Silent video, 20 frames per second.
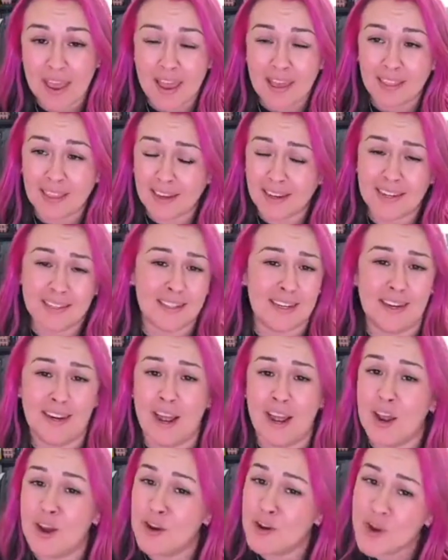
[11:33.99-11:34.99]
Like I said,
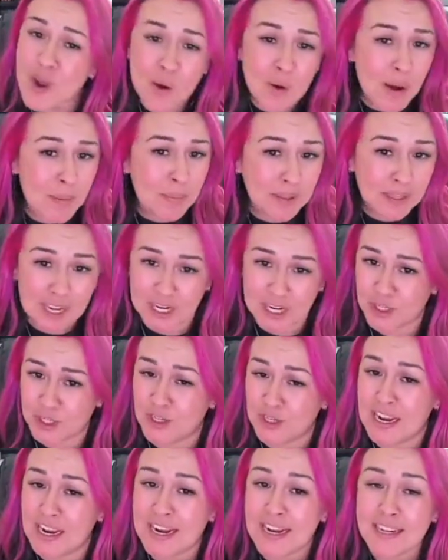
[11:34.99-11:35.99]
no obligation.
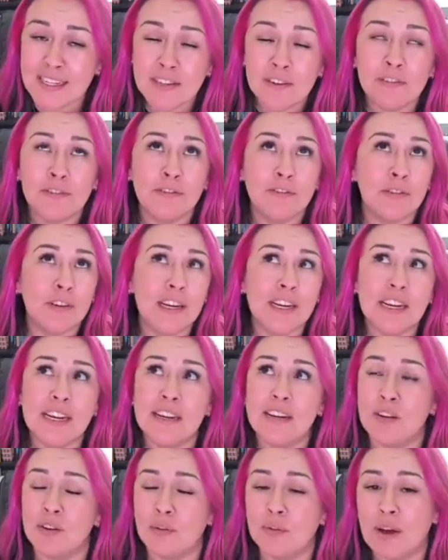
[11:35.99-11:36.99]
It's free.
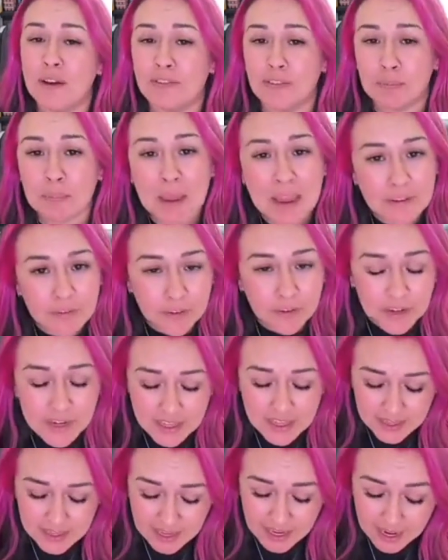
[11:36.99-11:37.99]
You don't have to pay for
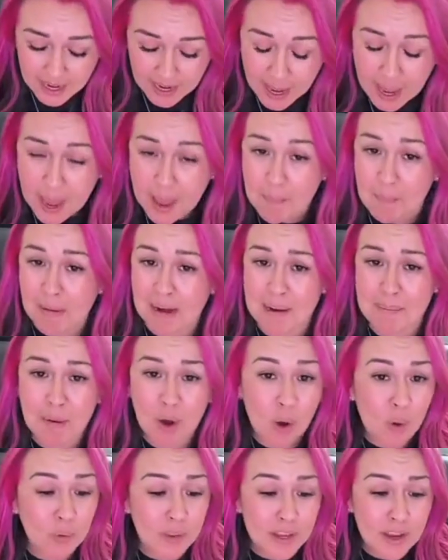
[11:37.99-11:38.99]
anything, but I'm
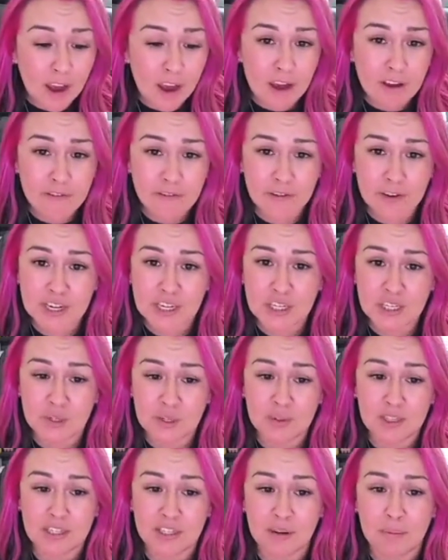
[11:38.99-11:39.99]
only offering two.
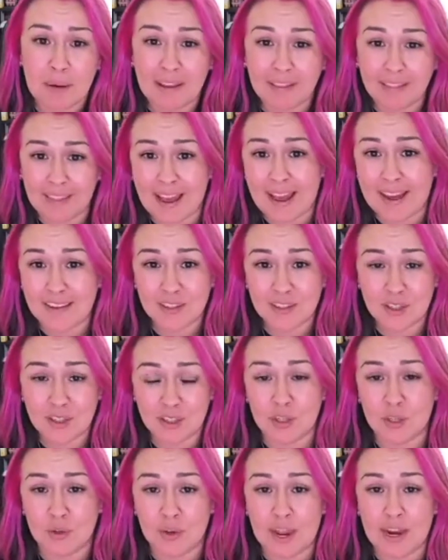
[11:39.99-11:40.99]
These are my last
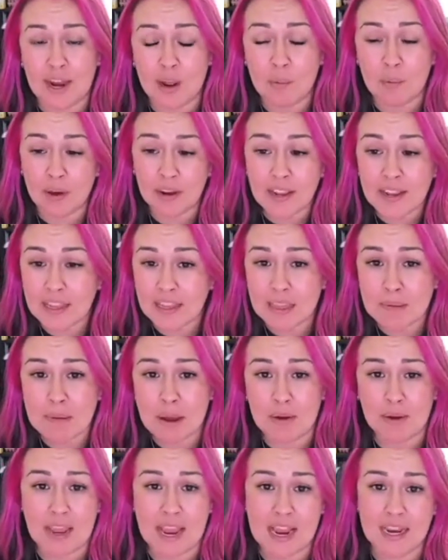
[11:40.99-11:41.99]
two, and I want to get them
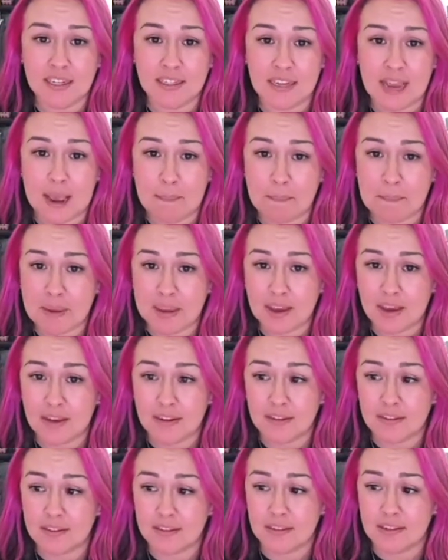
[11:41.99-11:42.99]
out ASAP
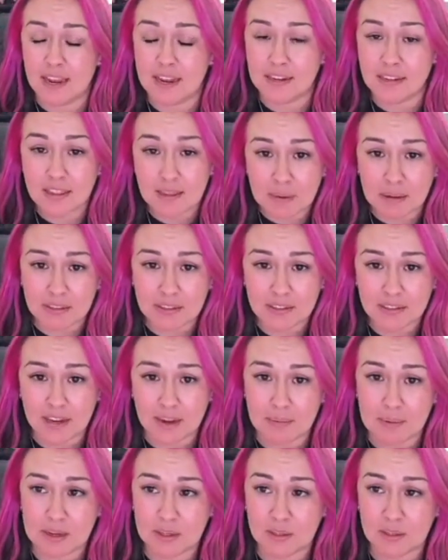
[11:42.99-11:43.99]
because the end of the month is
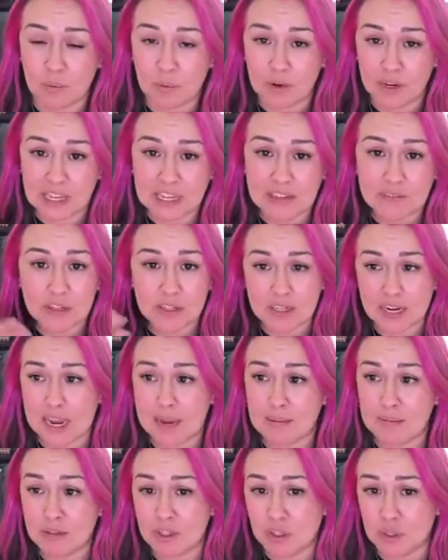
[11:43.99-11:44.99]
coming. So I want to give you
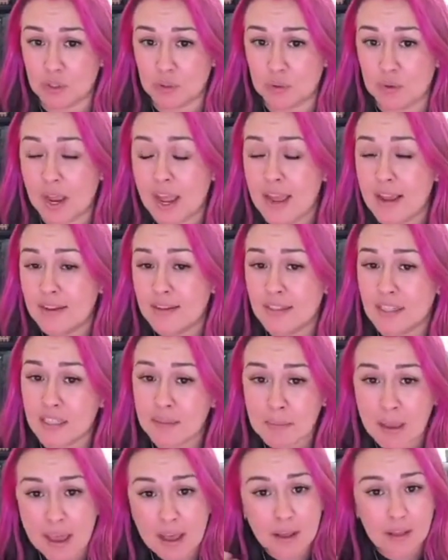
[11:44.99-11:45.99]
time to
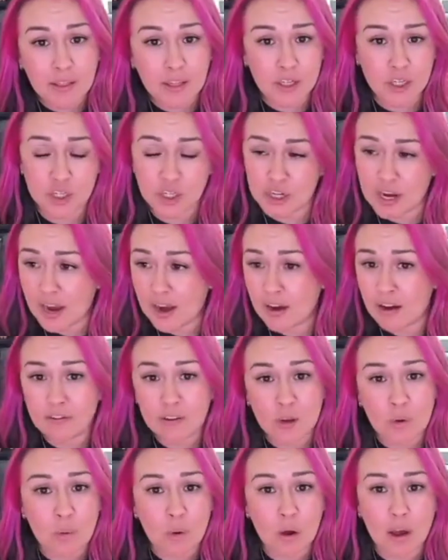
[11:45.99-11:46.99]
smell, share if
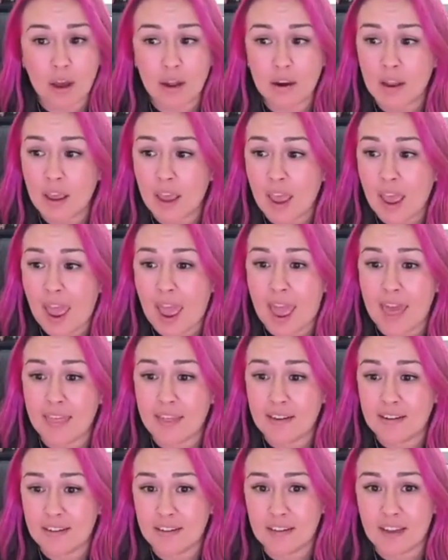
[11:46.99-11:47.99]
you want, and
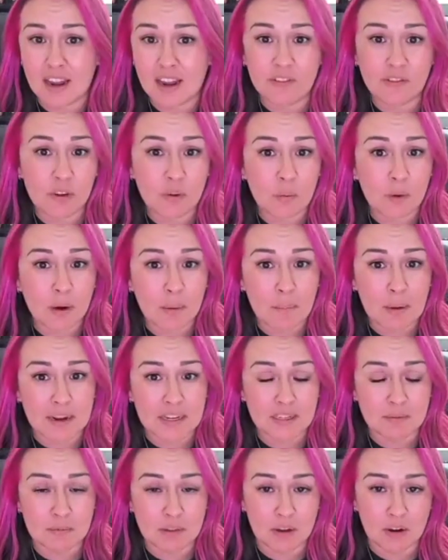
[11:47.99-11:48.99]
then decide if you want to buy
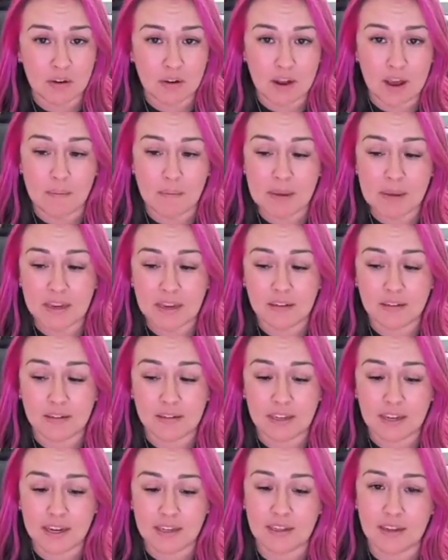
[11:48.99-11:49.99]
something or not because,
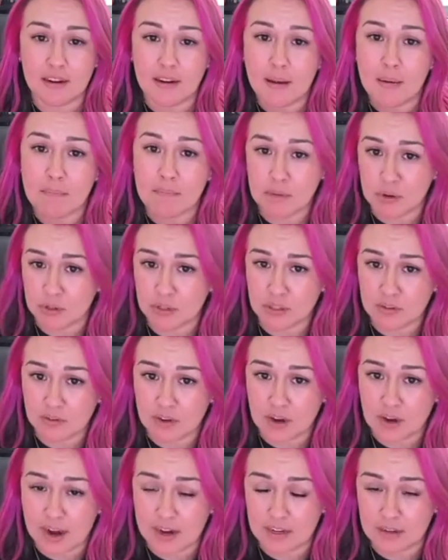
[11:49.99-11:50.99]
like I said, most of
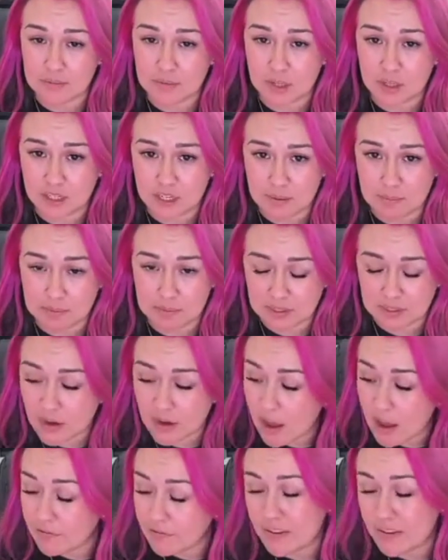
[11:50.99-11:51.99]
our items are 10%
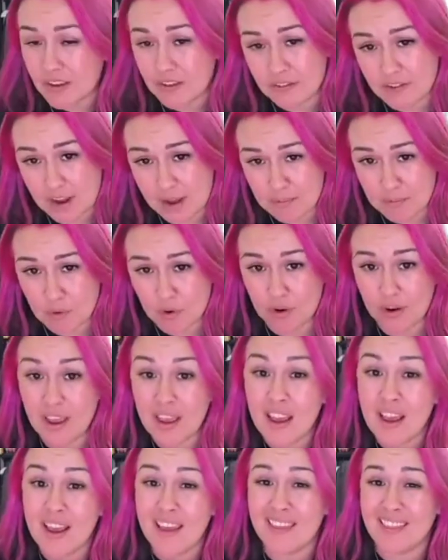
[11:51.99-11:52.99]
off, if not more.
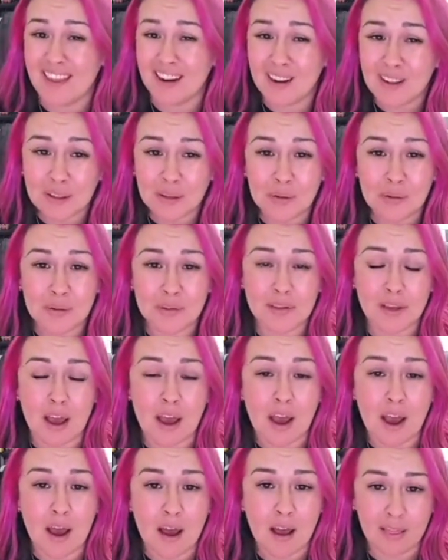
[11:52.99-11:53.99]
And that includes
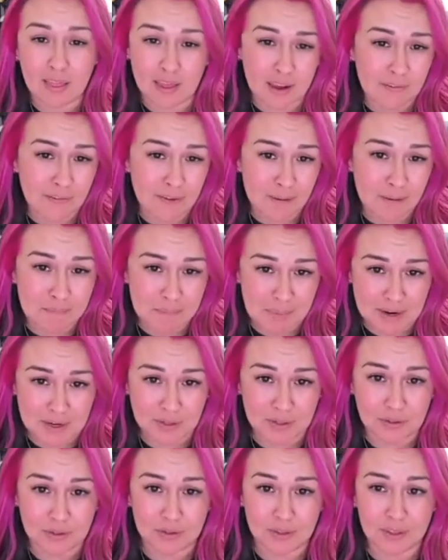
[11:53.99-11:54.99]
a lot of our
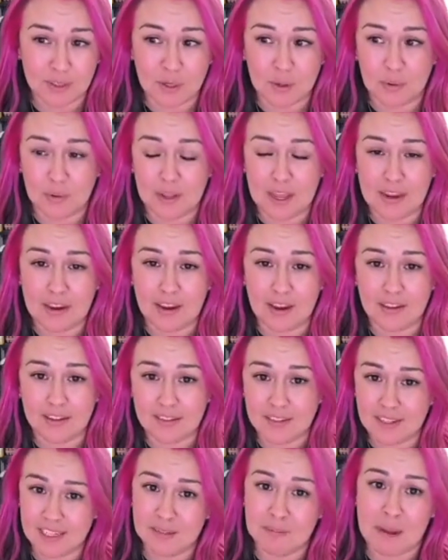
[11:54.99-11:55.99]
bundles. So like a
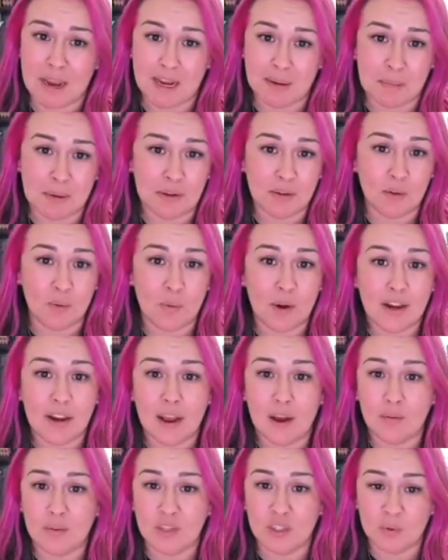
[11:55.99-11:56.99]
six pack bundle right
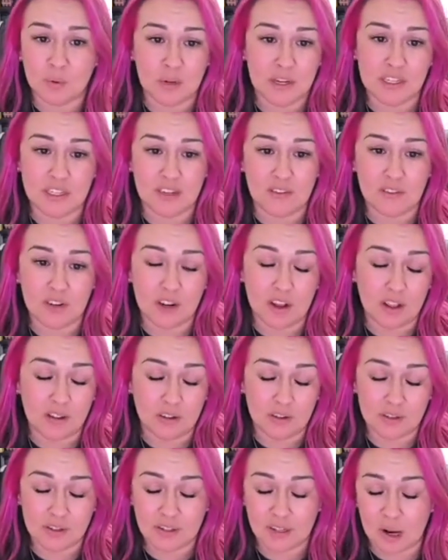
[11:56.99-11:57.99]
now is $27.
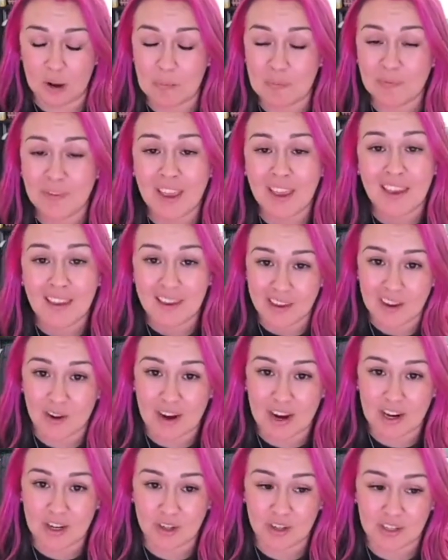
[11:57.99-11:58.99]
So you're
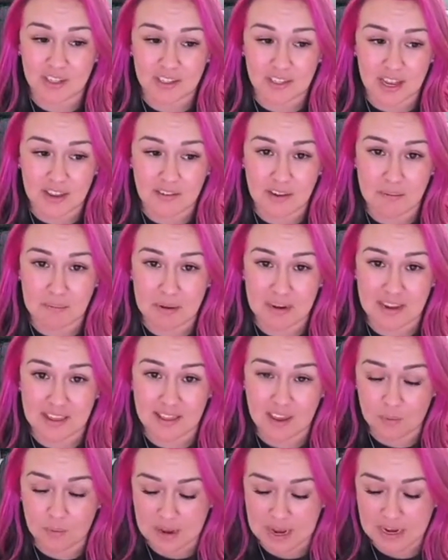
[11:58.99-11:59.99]
actually saving money
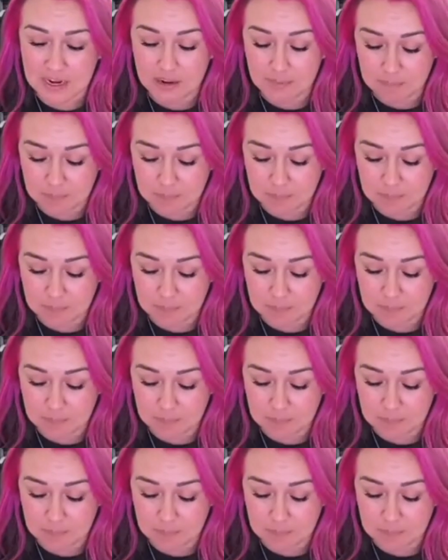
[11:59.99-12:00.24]
that way.